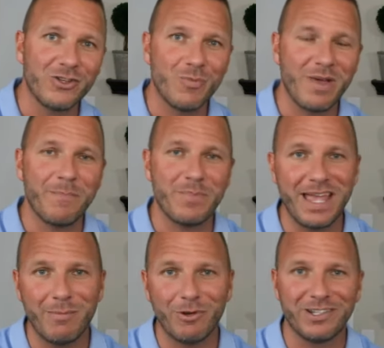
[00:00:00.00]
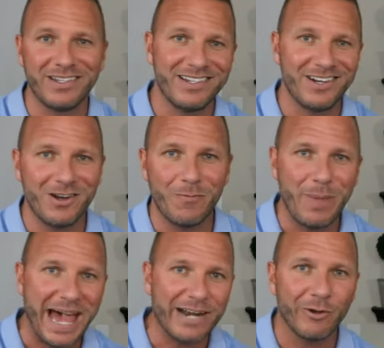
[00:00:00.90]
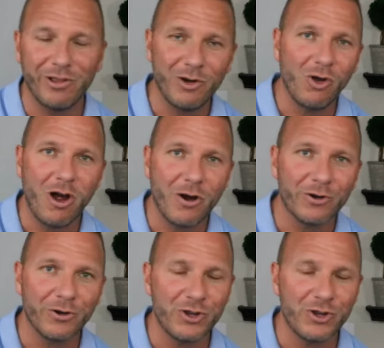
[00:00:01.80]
You might be able to, you know, paddle a little harder.